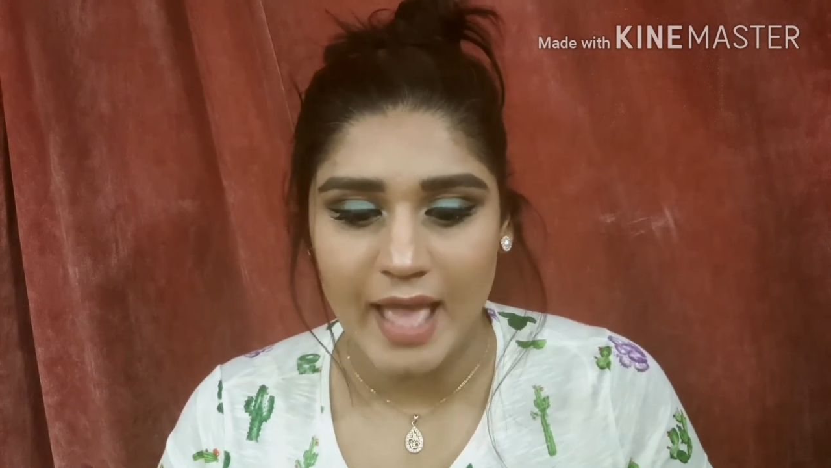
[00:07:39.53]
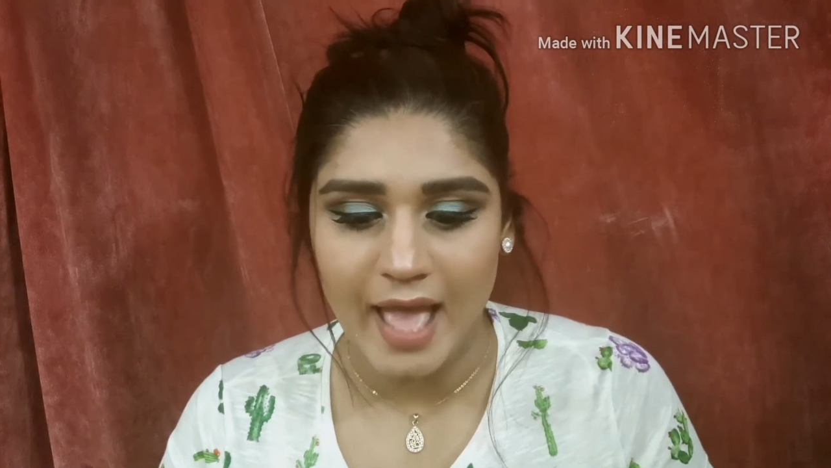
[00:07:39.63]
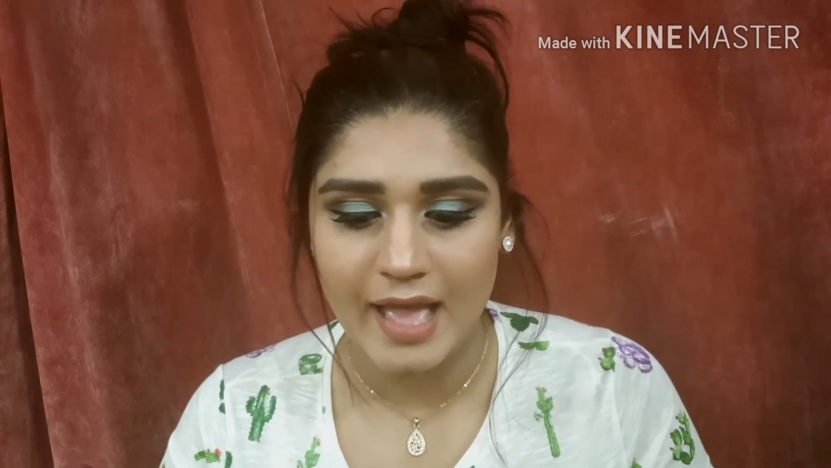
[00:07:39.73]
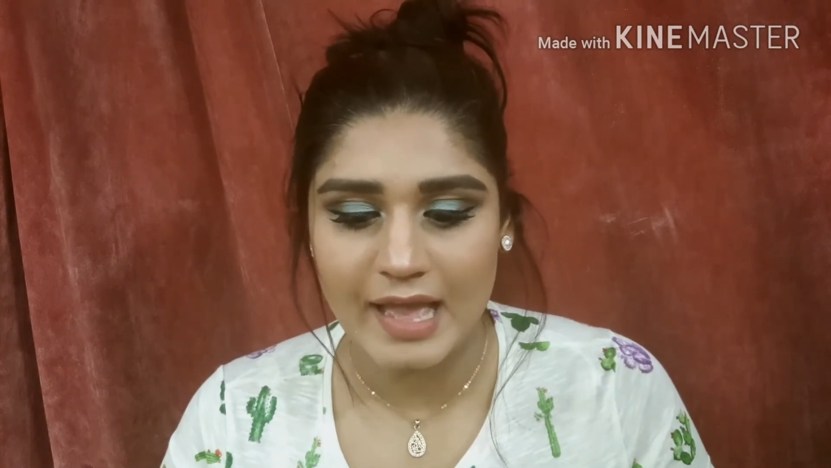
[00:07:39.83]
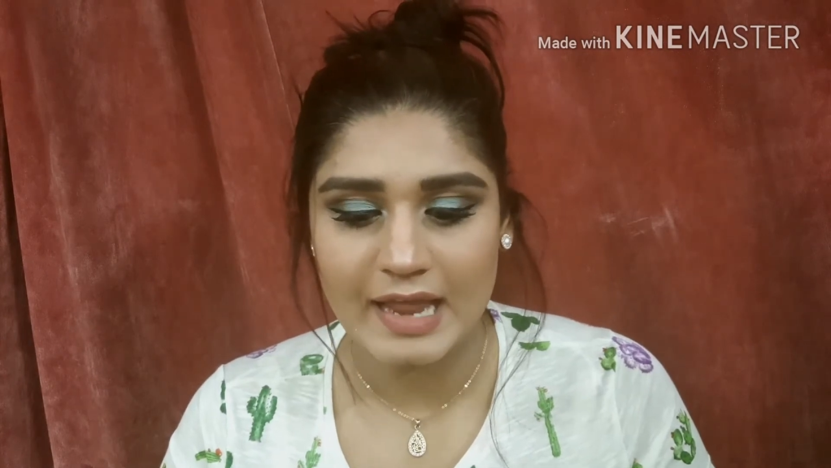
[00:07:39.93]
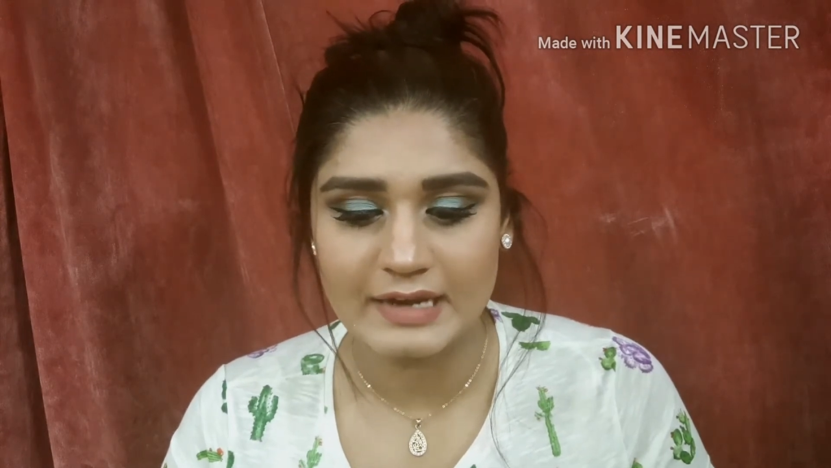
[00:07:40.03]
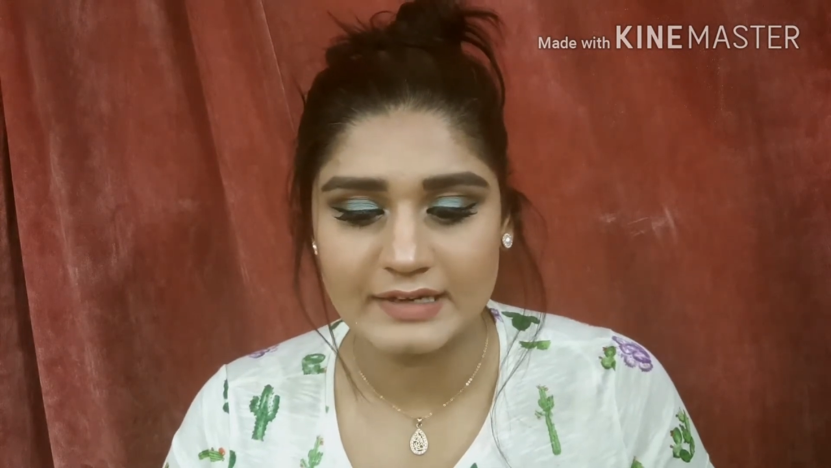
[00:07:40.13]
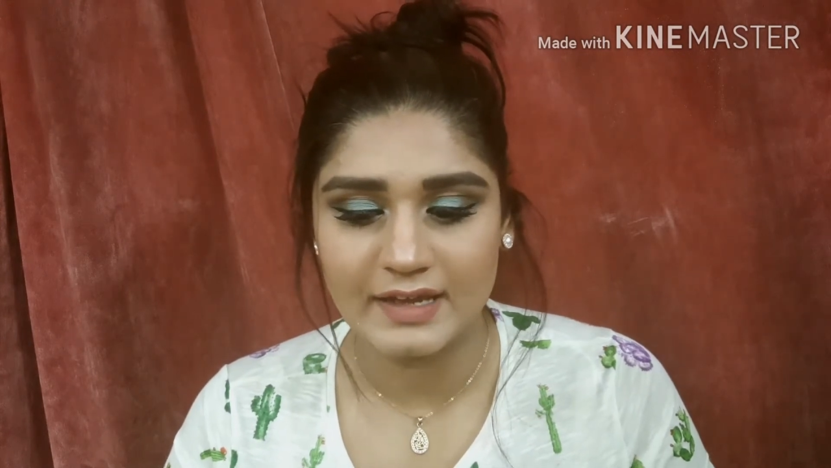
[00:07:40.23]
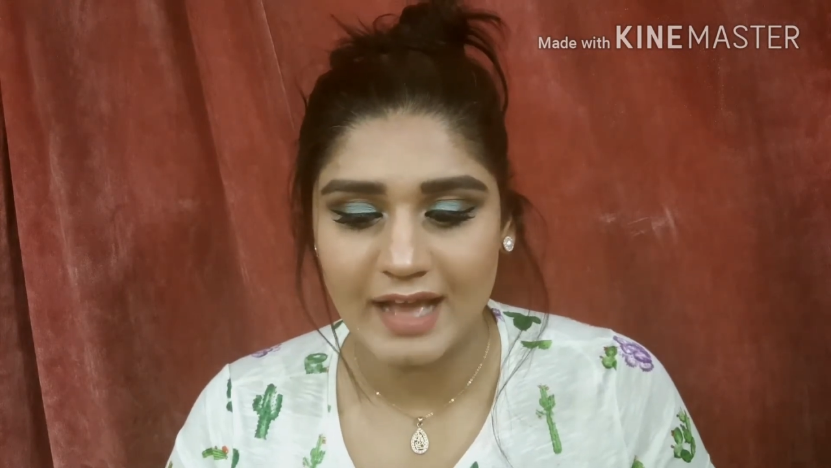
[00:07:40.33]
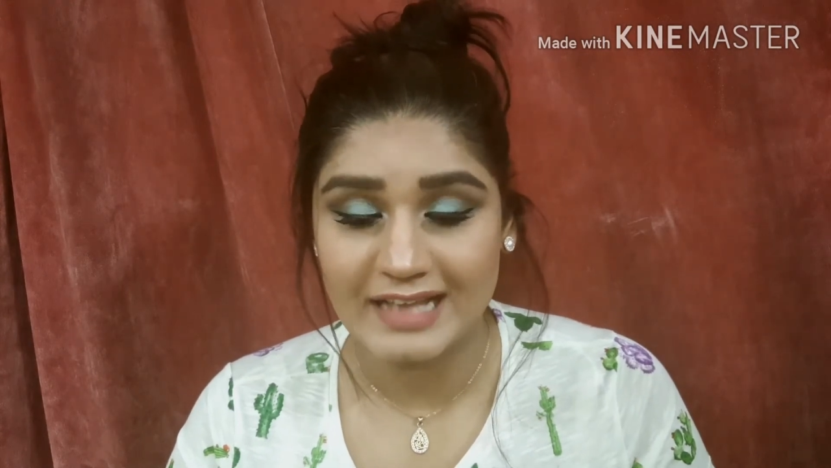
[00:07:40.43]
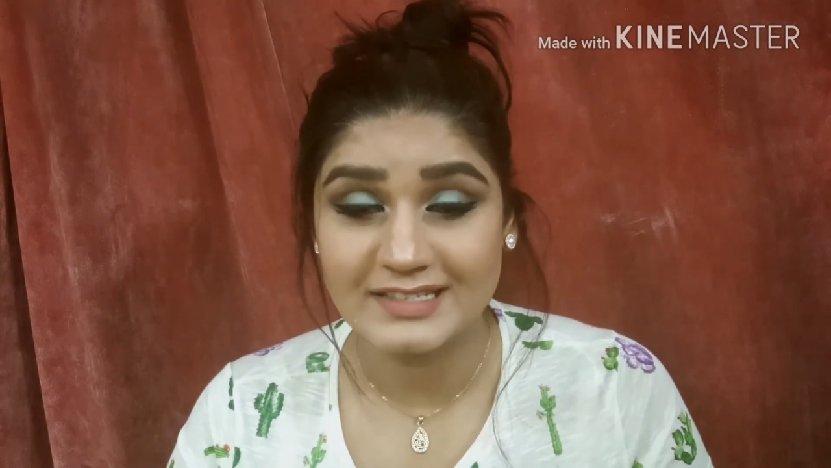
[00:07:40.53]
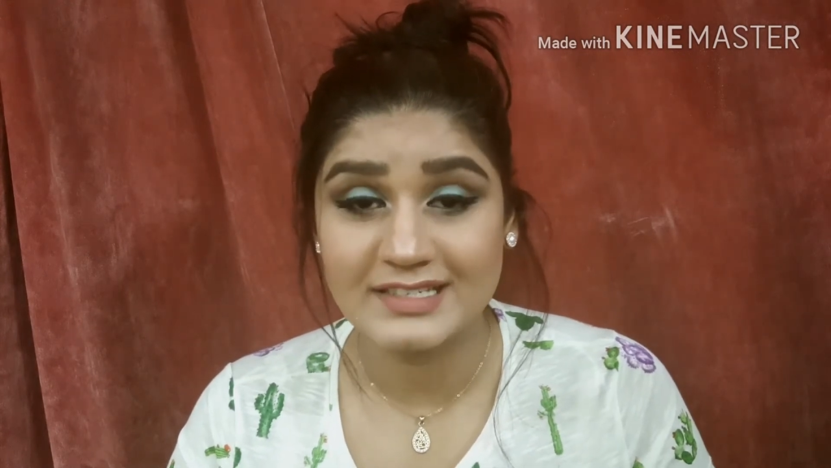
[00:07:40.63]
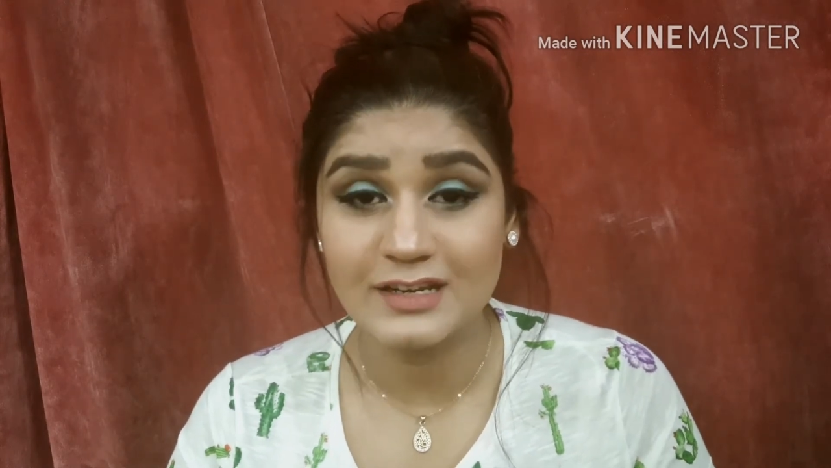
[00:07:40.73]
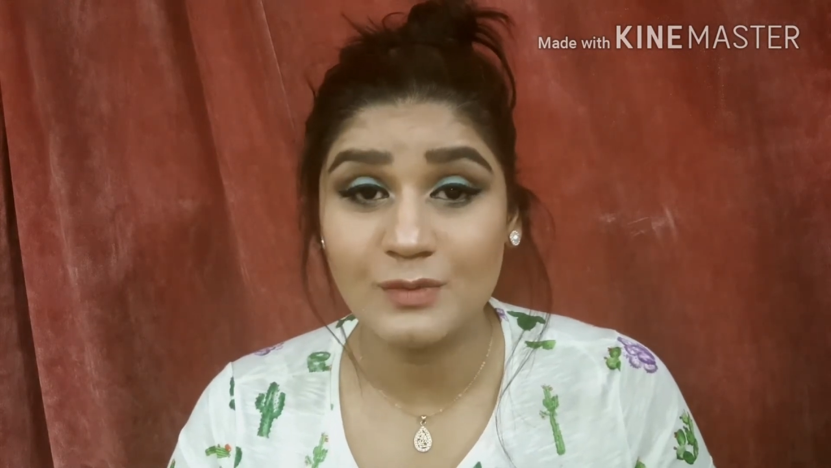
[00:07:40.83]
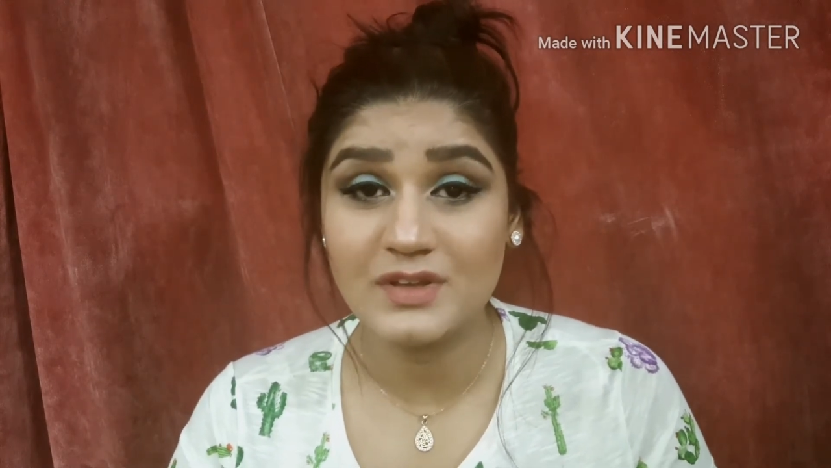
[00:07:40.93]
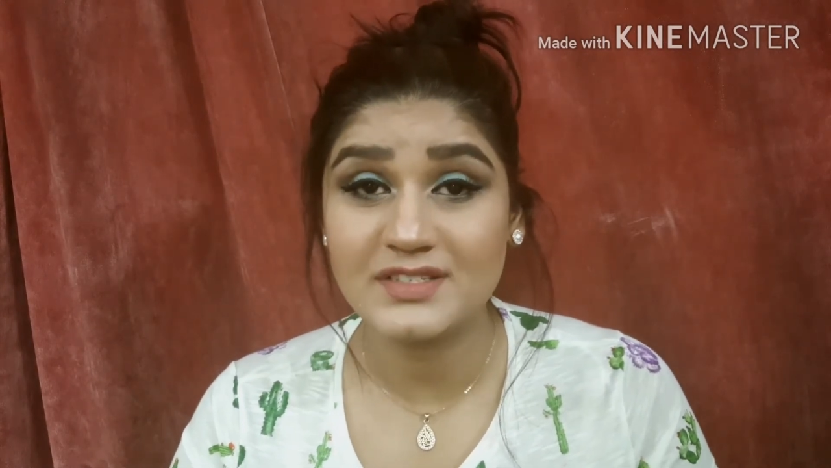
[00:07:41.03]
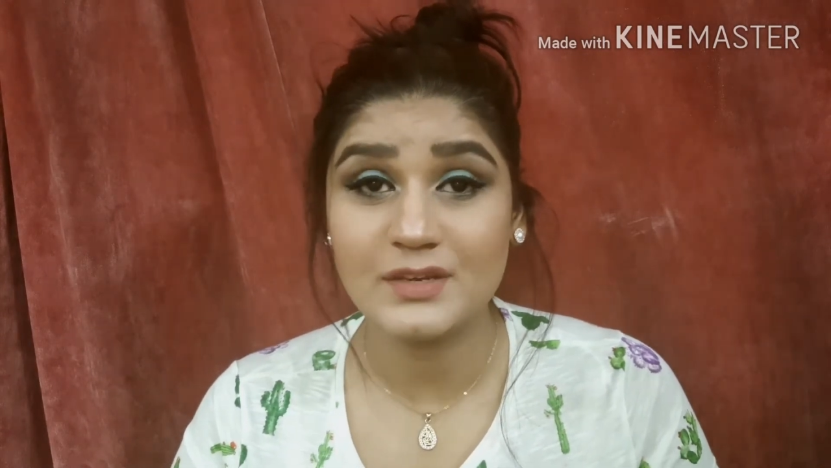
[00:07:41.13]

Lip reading: and I still was,